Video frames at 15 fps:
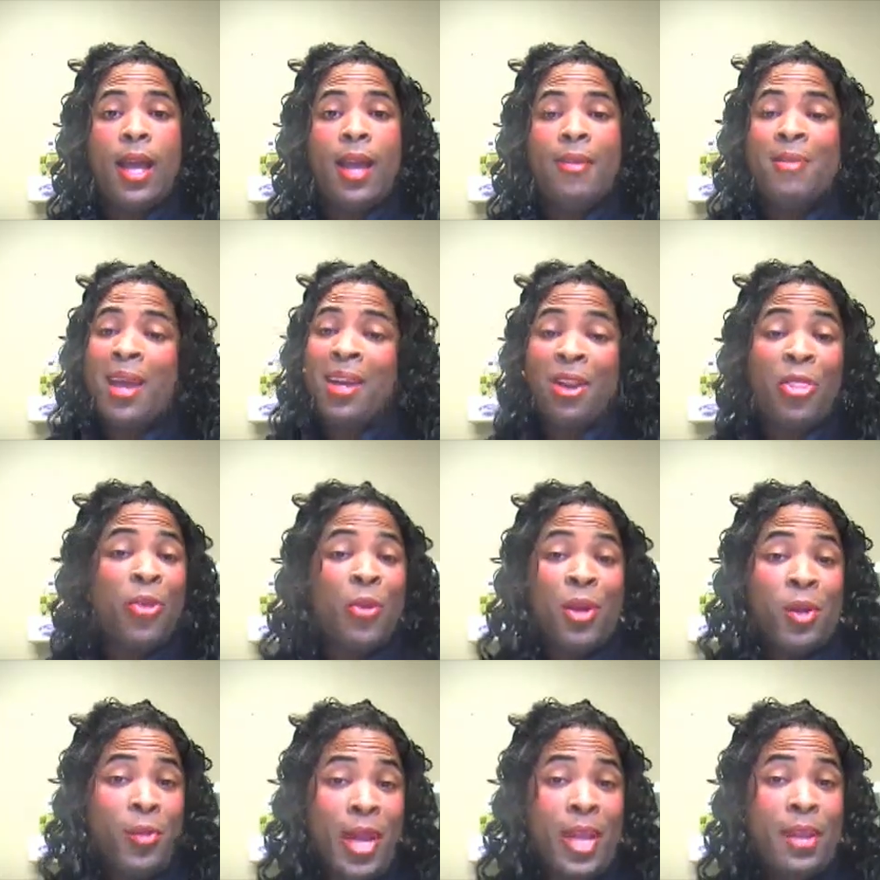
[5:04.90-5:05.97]
I'm not going to throw
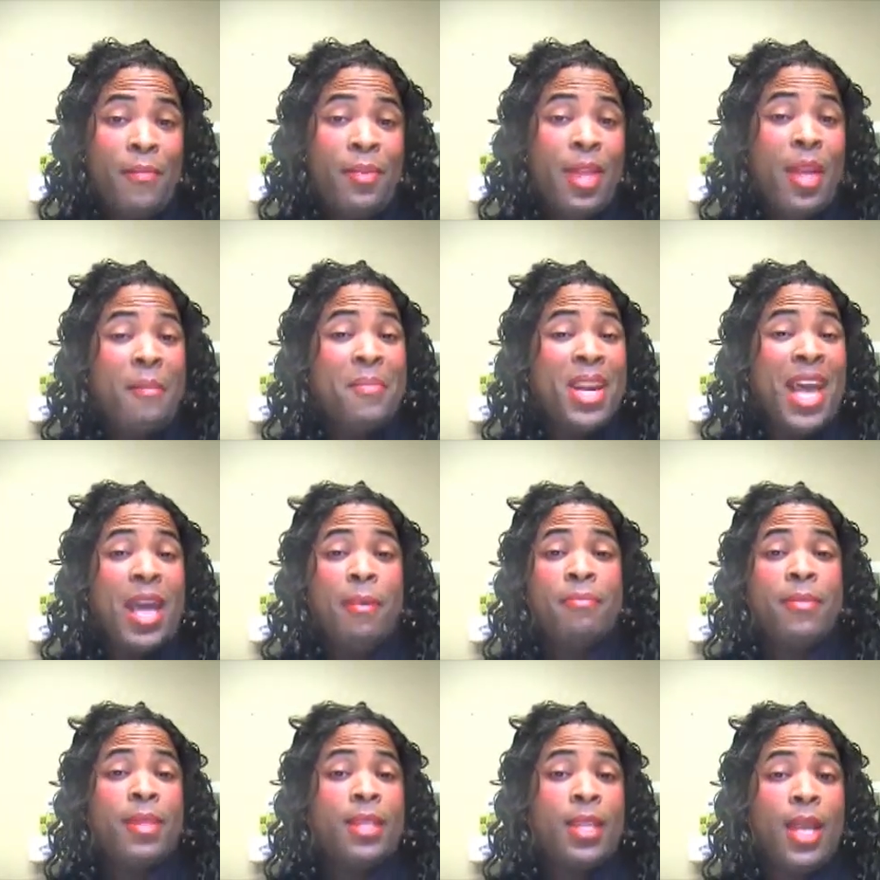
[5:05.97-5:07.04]
it away. but I
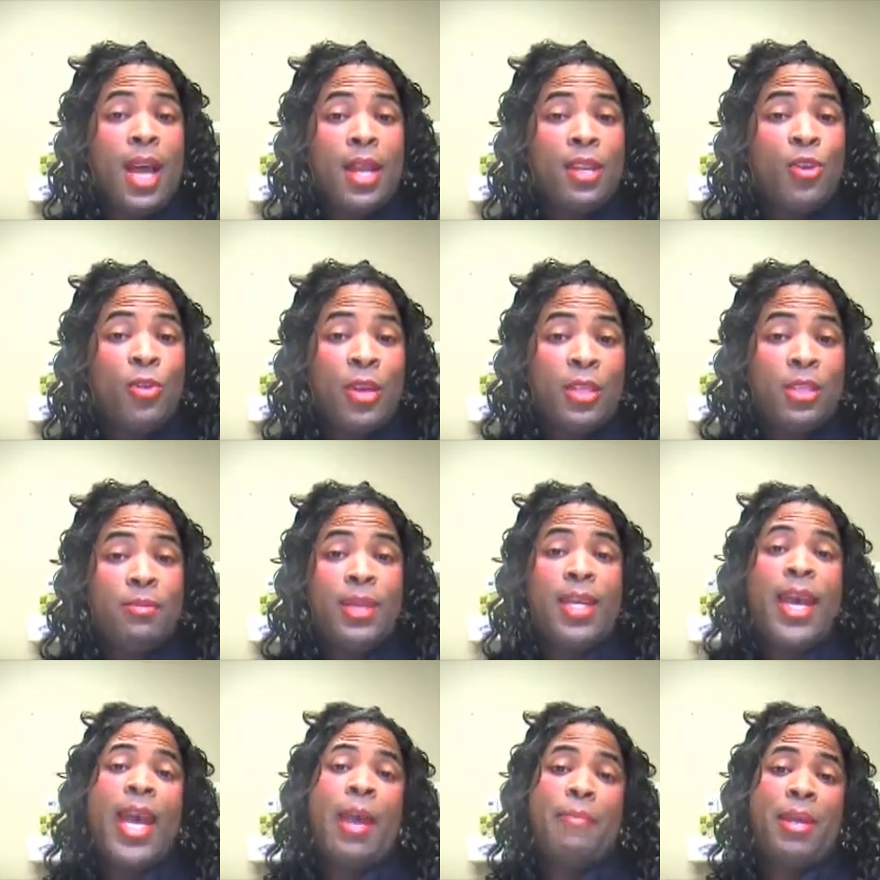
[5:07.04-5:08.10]
am not going to be
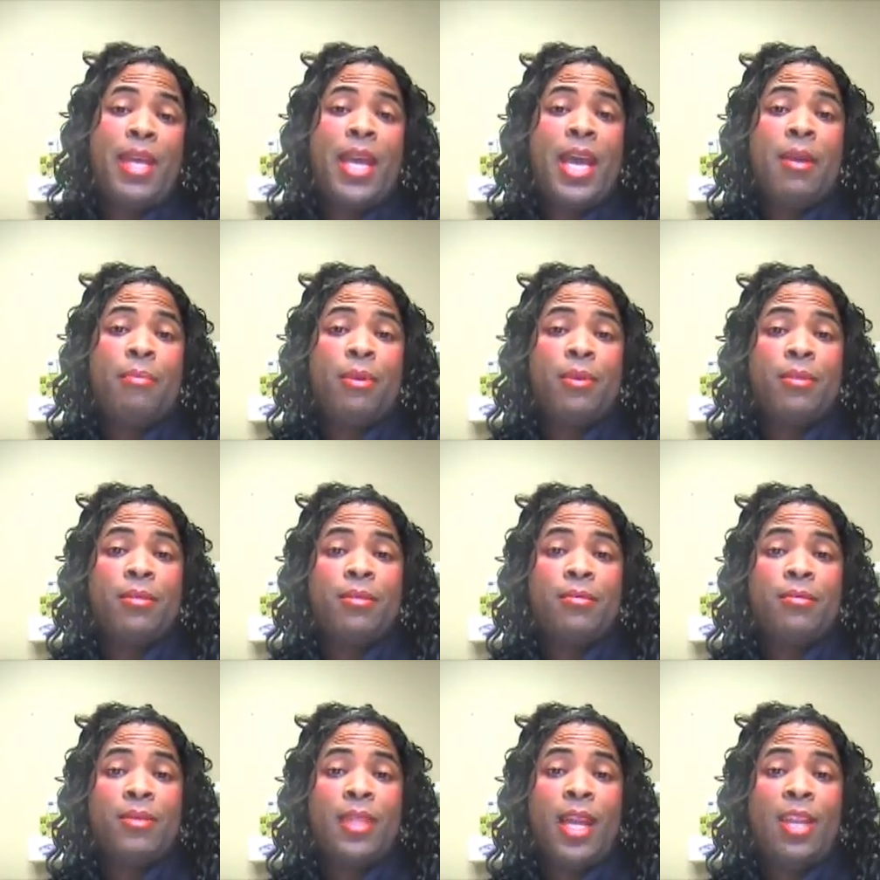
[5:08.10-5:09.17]
a happy camper.
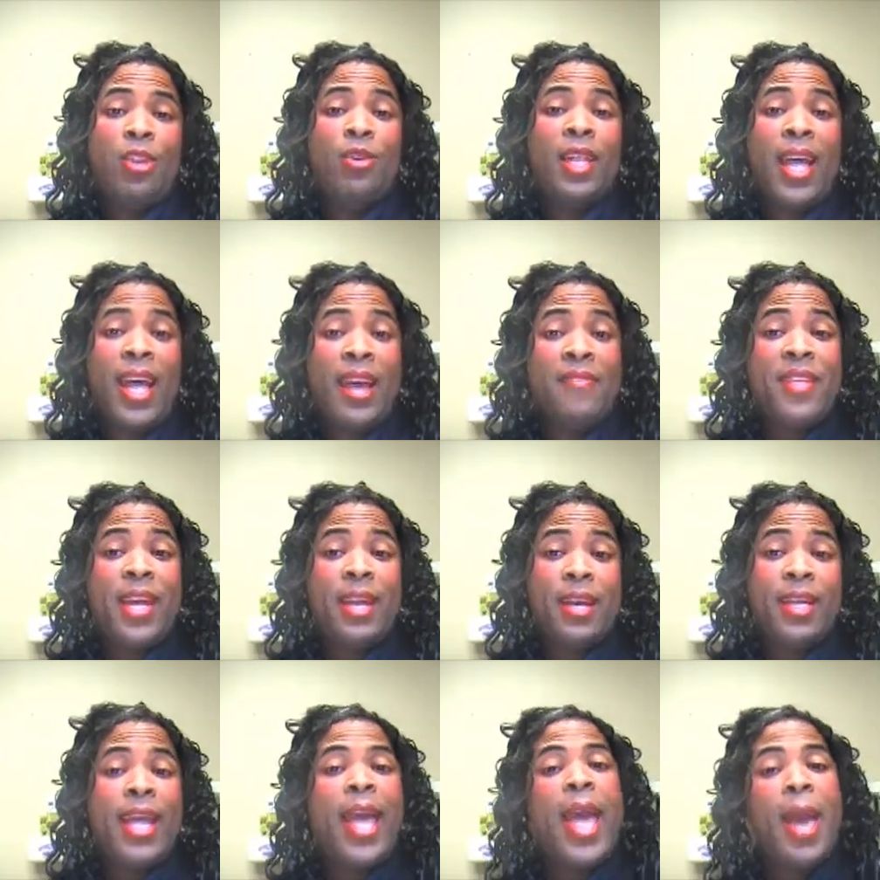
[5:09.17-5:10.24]
And you'll have that
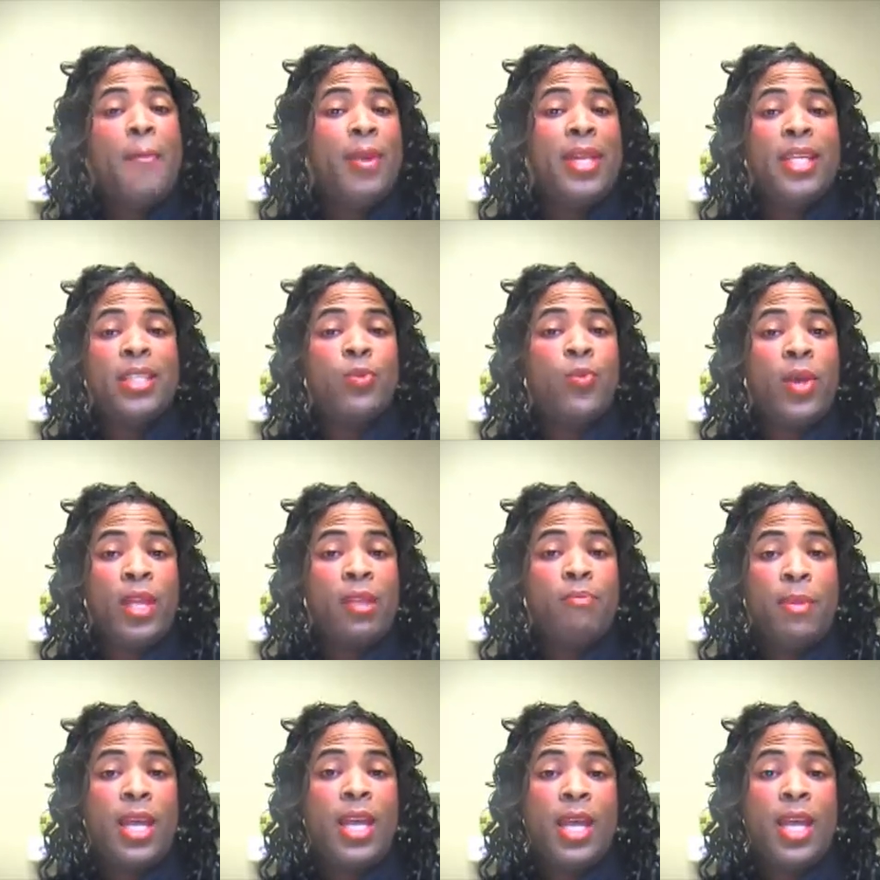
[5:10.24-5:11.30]
unhappiness with
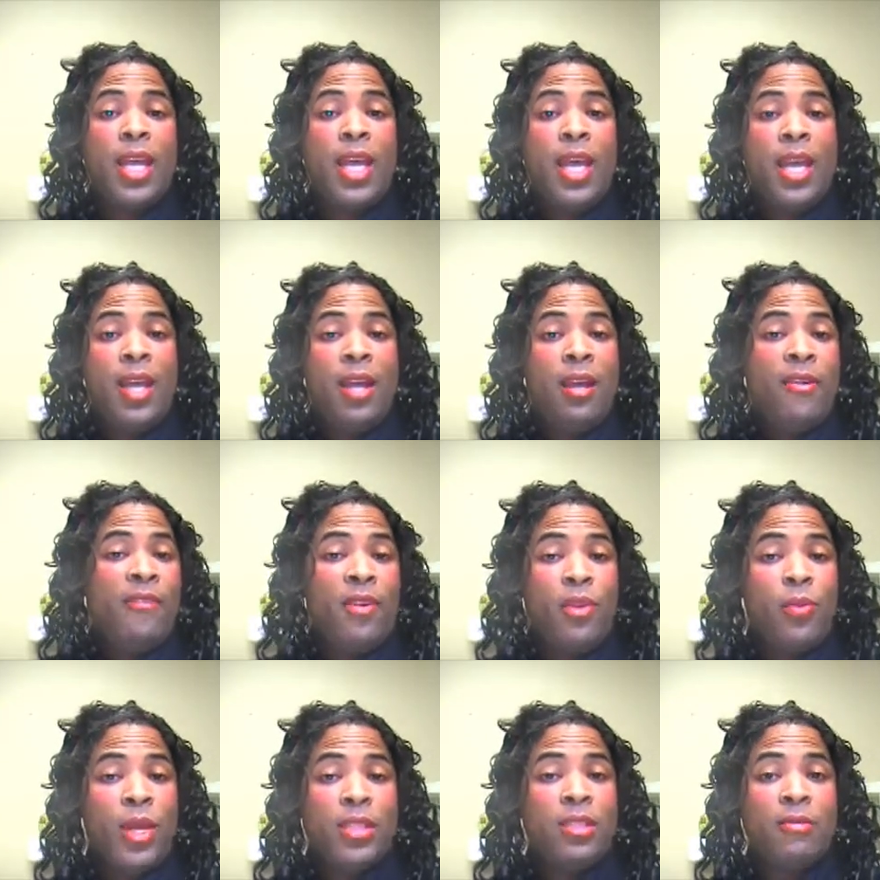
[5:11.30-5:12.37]
me for
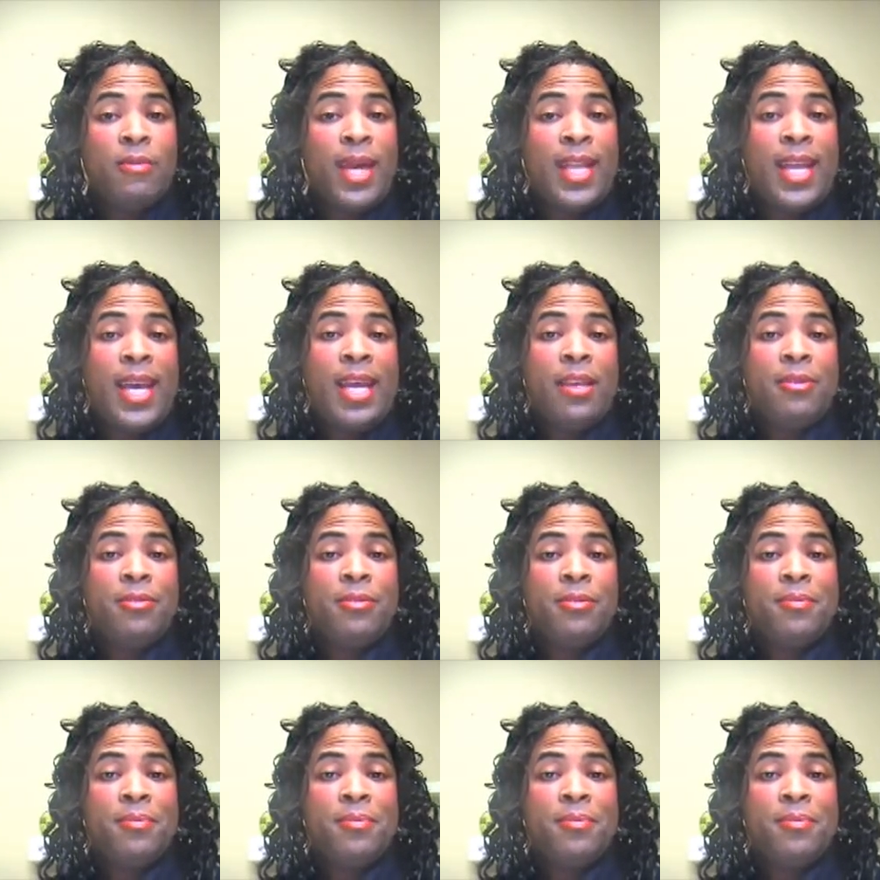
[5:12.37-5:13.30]
the rest of my life.